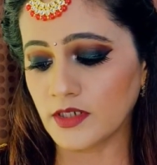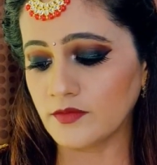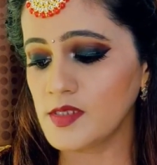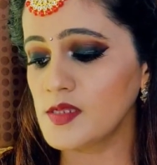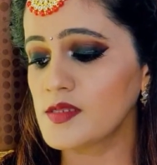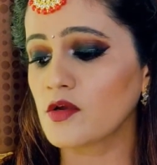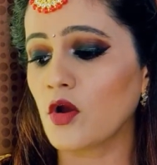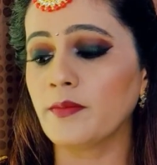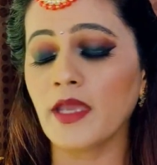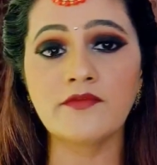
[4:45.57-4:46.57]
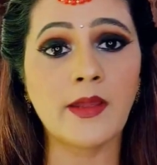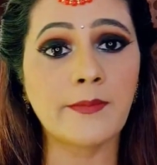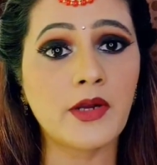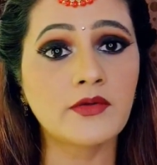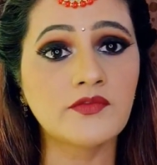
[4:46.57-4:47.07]
Now, this is a compact
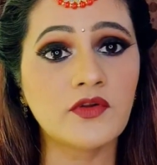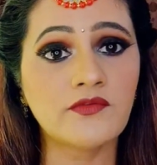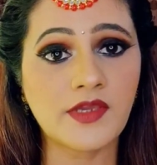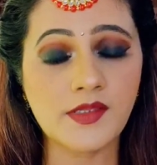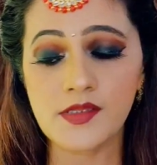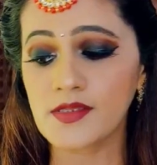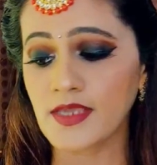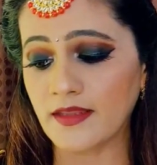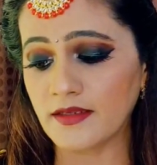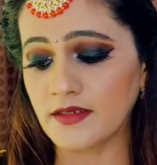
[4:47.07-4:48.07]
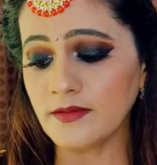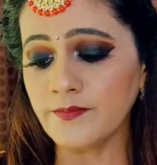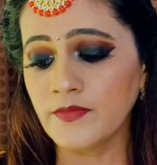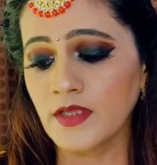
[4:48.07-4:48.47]
powder from Faces Canada.